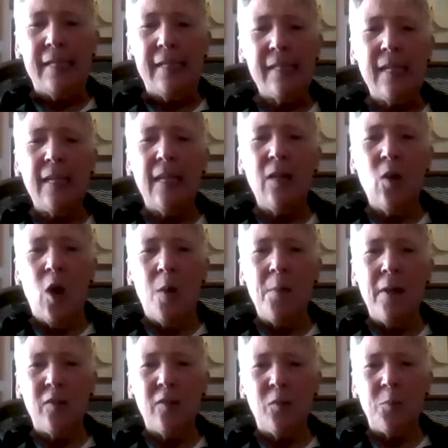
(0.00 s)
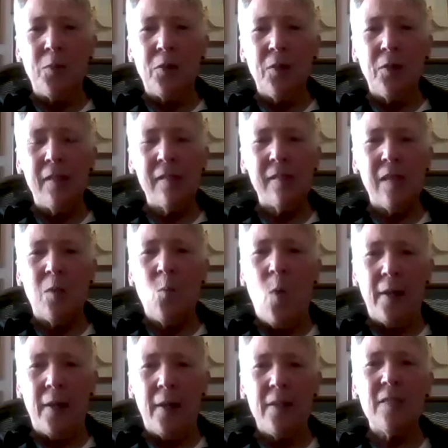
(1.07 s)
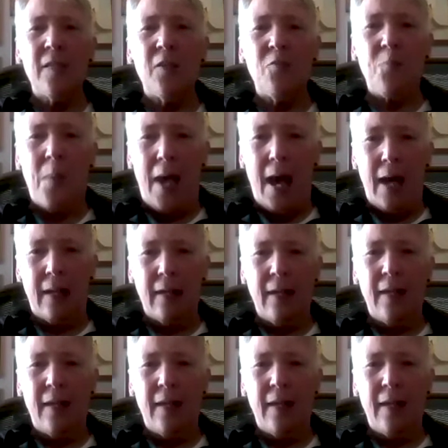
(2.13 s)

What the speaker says: It's taking all my experience and wanting to give back,